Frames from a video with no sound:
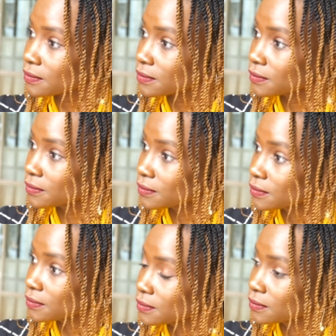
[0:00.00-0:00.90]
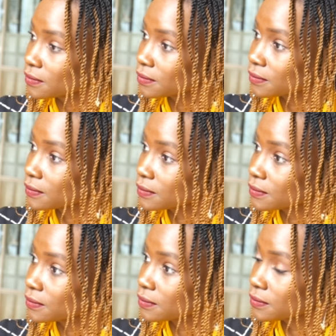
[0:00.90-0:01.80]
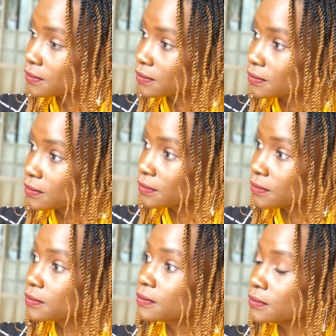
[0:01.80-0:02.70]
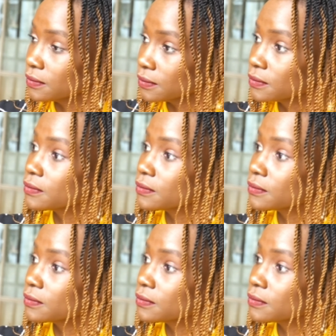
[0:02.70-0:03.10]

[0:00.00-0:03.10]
The person shown says nothing.